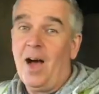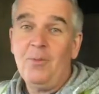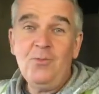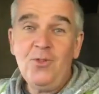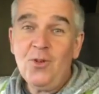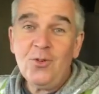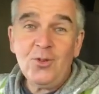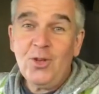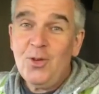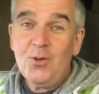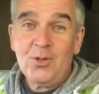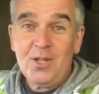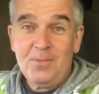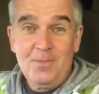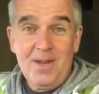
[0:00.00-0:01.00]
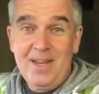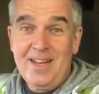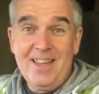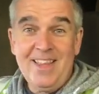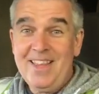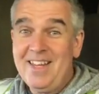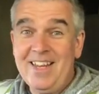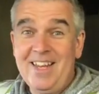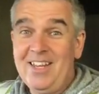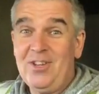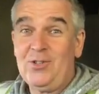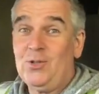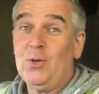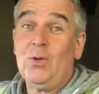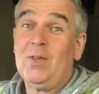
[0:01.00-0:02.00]
I'm not used to being in
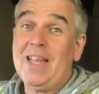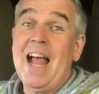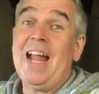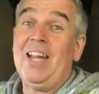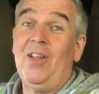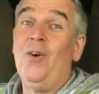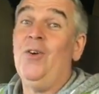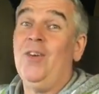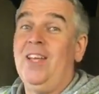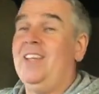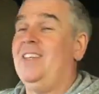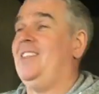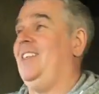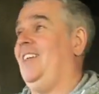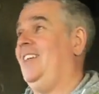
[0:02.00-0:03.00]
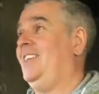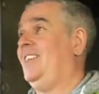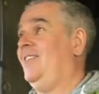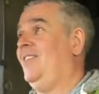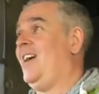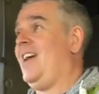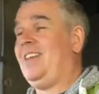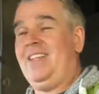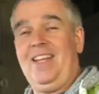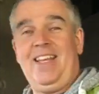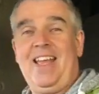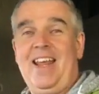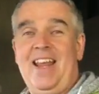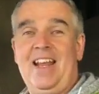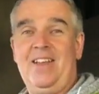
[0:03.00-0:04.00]
a truck that long, you see, so I had to
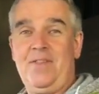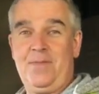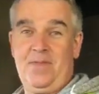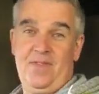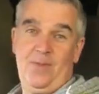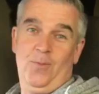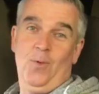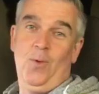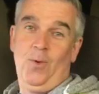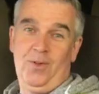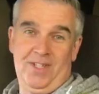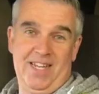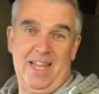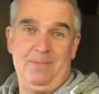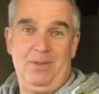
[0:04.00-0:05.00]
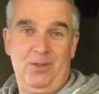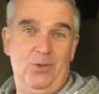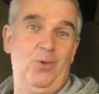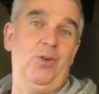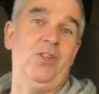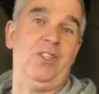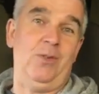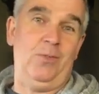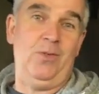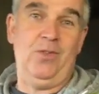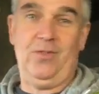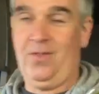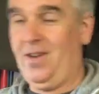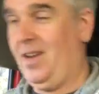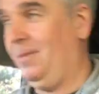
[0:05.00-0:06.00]
get out and have a bit of a walk to get my joints to
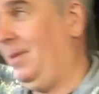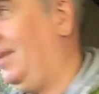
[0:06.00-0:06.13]
move around